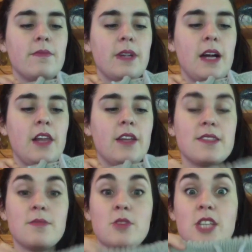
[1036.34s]
I learned
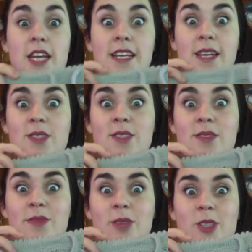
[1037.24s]
some new techniques,
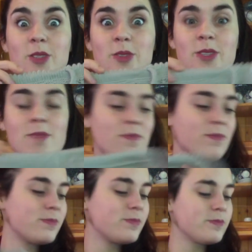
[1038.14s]
which is awesome.
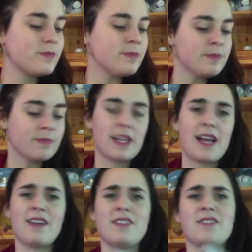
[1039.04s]

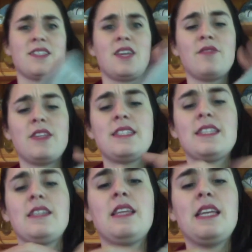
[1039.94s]
And I just love these
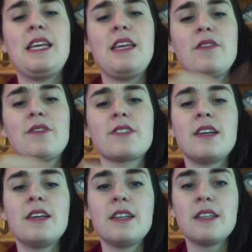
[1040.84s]
little leaves.
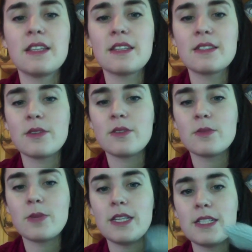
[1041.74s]
They're so
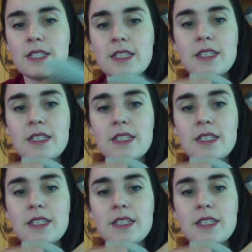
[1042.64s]
sweet.